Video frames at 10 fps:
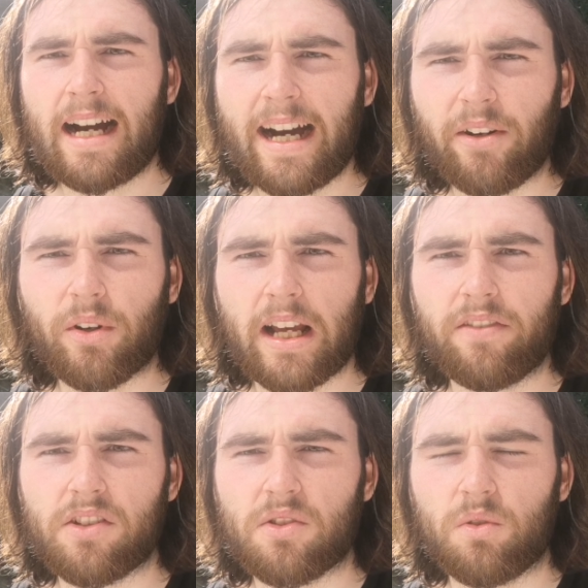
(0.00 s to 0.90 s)
I don't
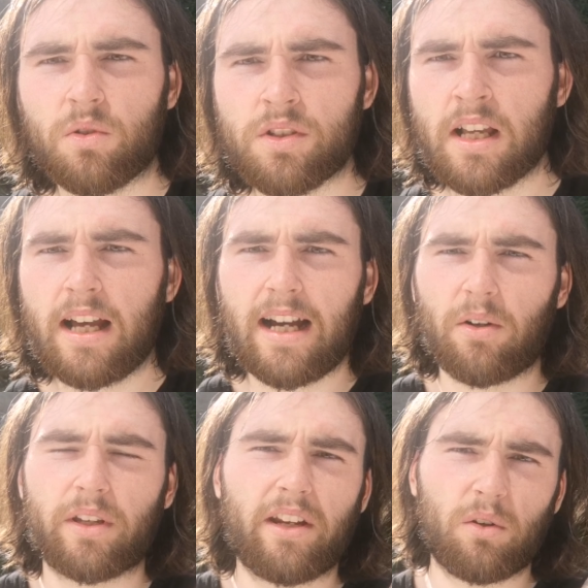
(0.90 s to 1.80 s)
have a source. I
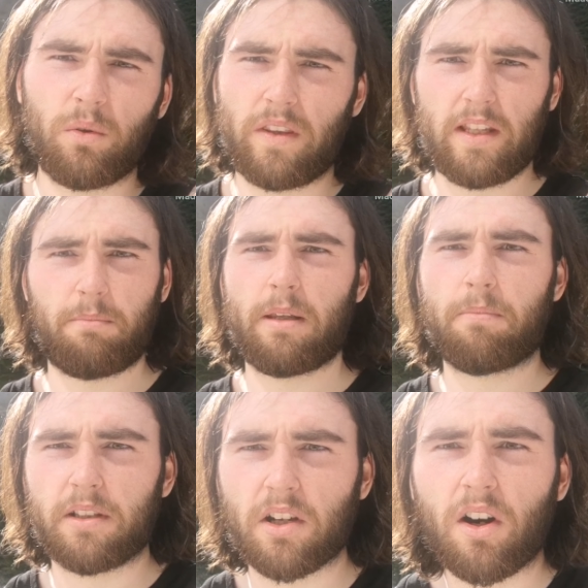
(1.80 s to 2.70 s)
don't care who these
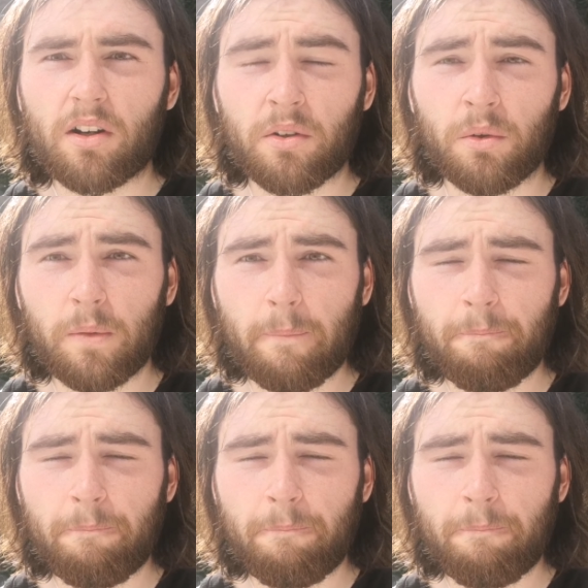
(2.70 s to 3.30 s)
people talk to.